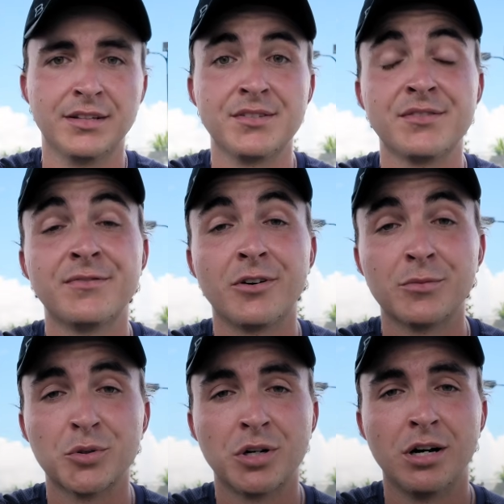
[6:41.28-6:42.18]
This is
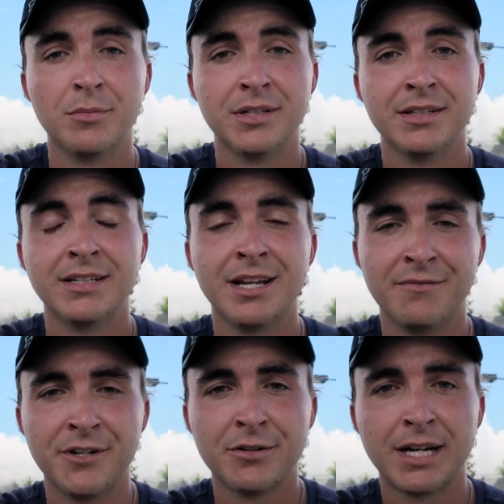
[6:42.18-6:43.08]
far more common in
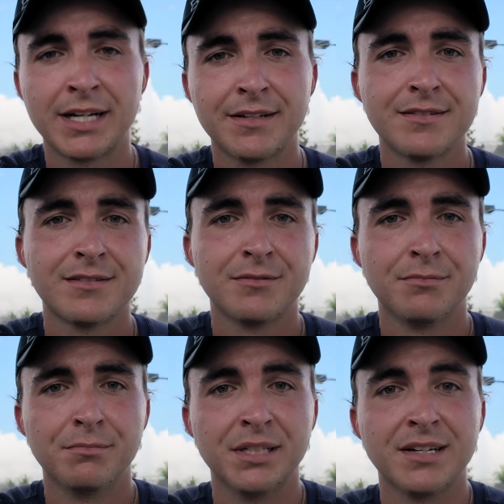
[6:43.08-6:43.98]
heavier rackets
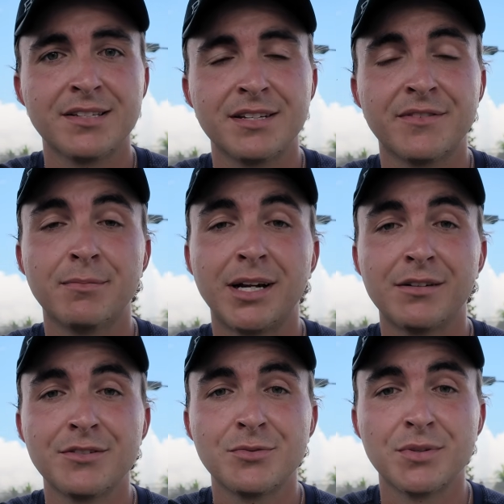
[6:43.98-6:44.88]
because if the
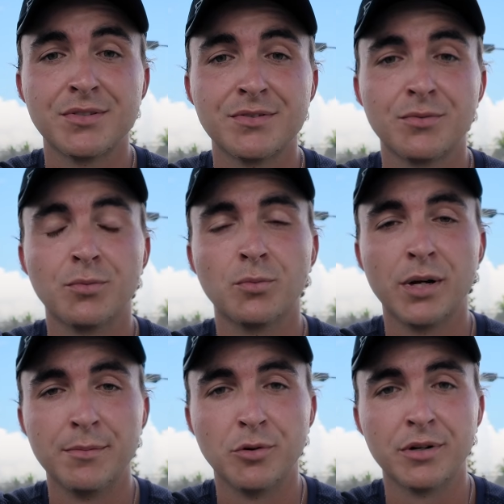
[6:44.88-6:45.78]
balance was
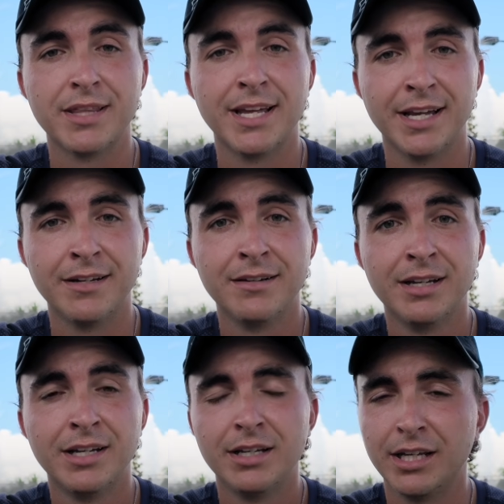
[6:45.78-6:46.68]
way more in the head,
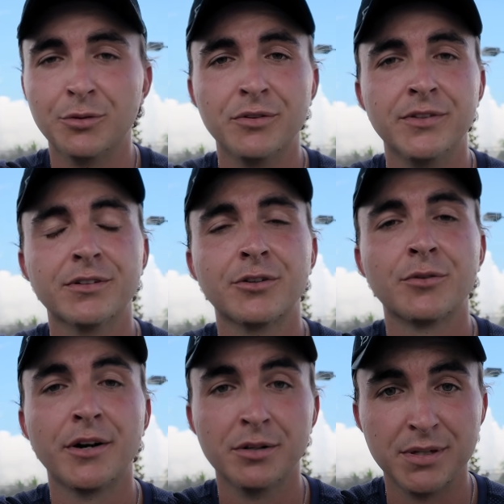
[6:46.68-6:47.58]
it would feel
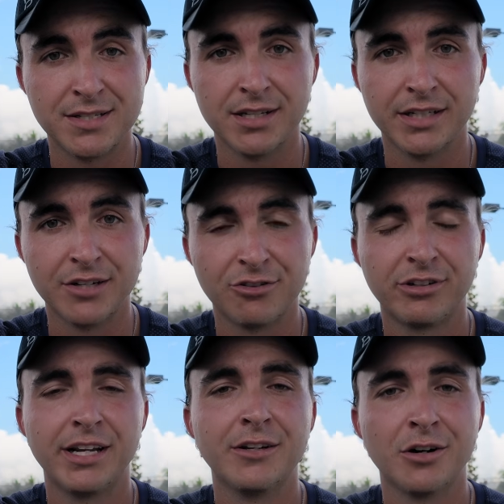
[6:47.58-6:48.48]
incredibly
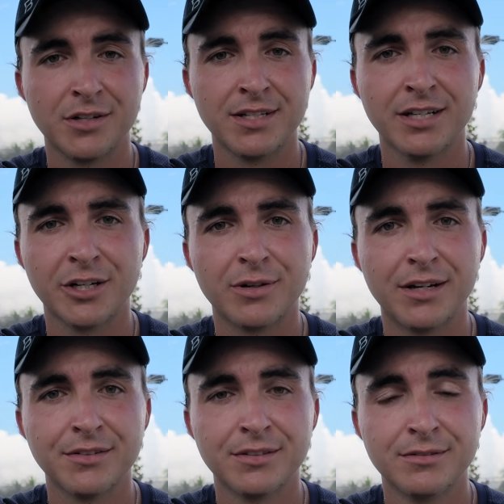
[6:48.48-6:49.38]
sluggish and hard to lug
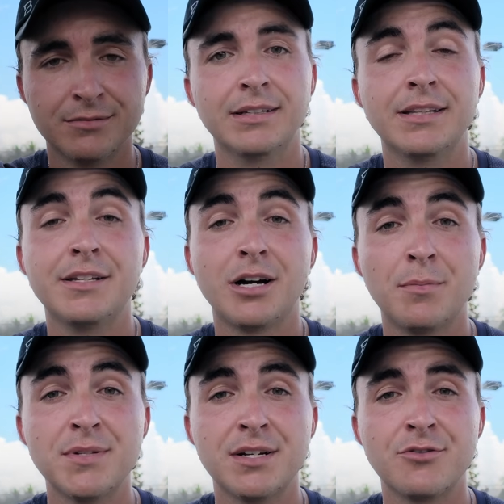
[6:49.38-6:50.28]
around. And then the
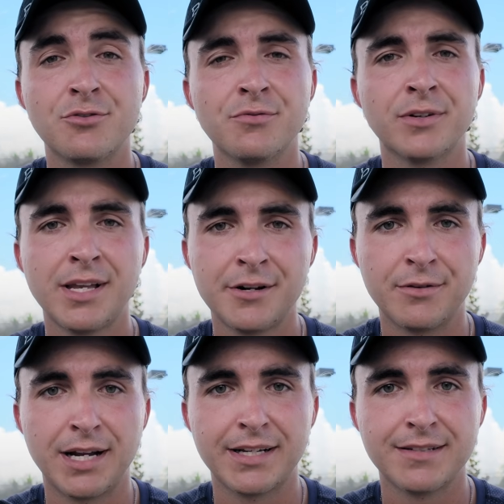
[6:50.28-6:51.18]
opposite is true for lighter
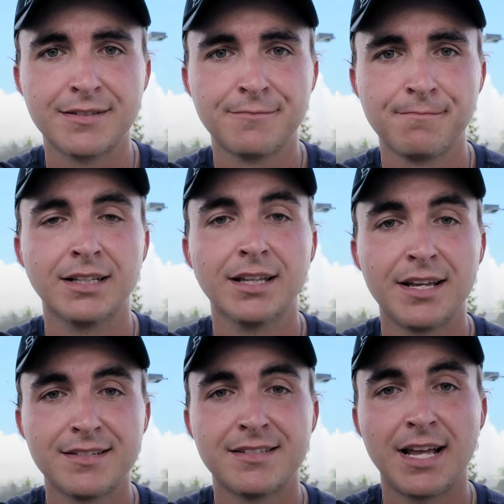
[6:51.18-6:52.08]
rackets. The
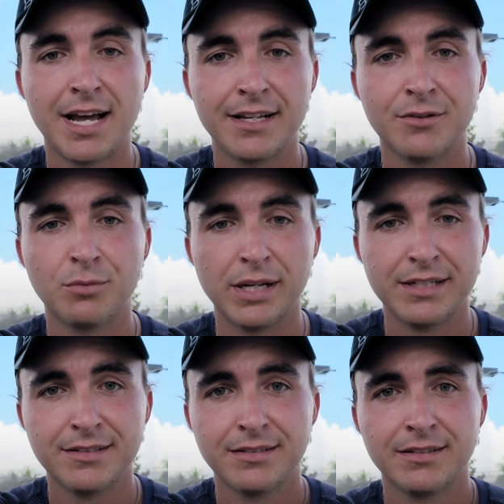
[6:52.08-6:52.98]
less static
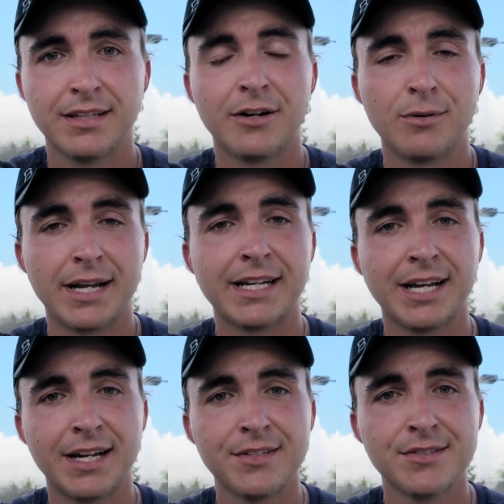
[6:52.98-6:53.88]
weight that a racket
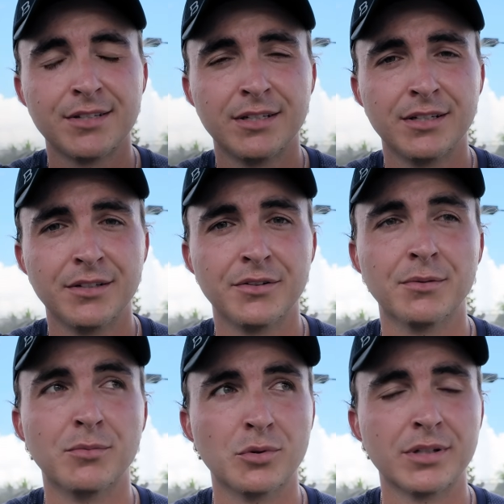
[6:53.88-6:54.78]
has,
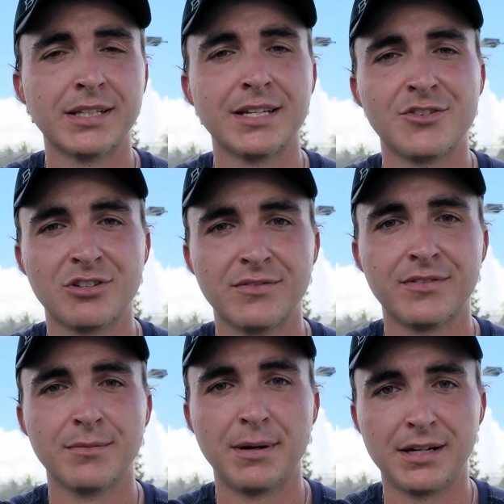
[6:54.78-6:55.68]
the more that they
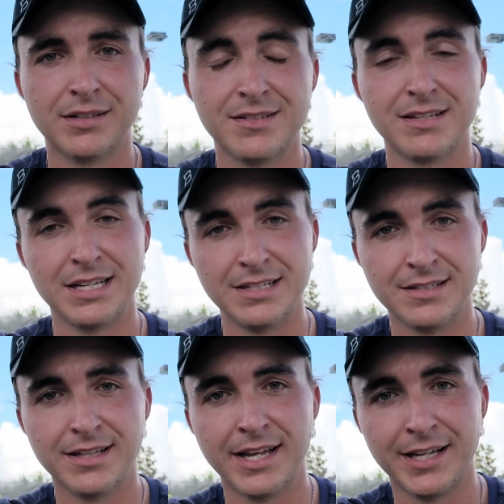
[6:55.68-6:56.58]
shift the balance
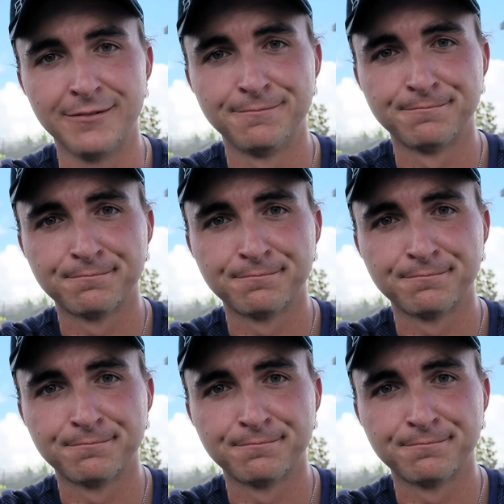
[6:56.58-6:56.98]
into the head.